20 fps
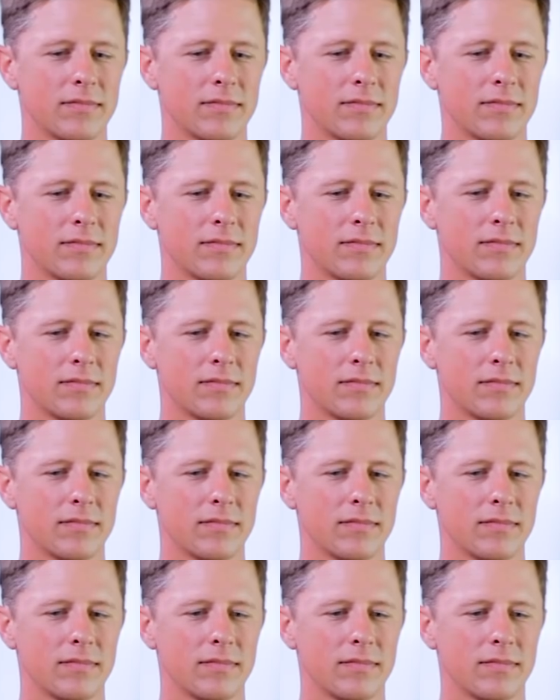
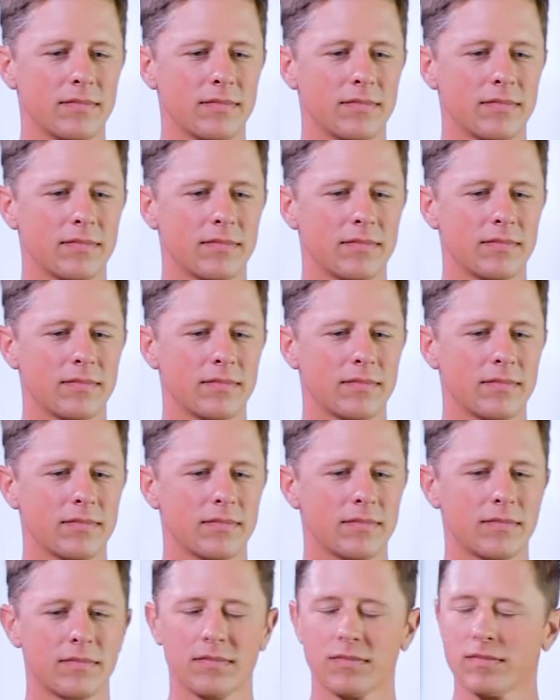
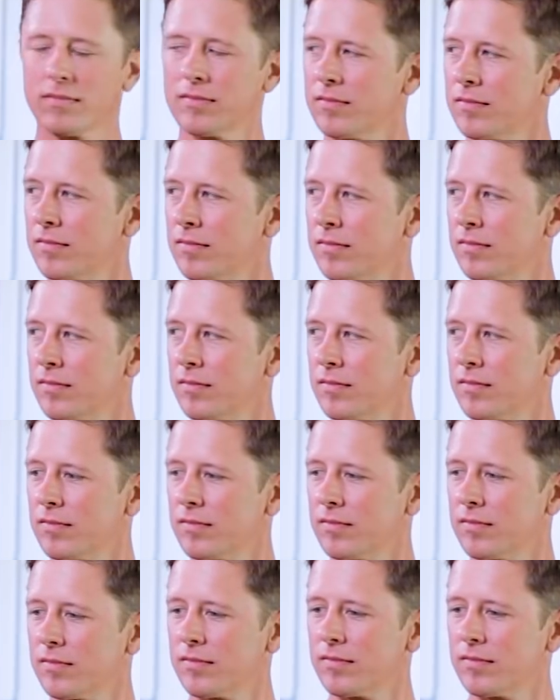This person isn't speaking.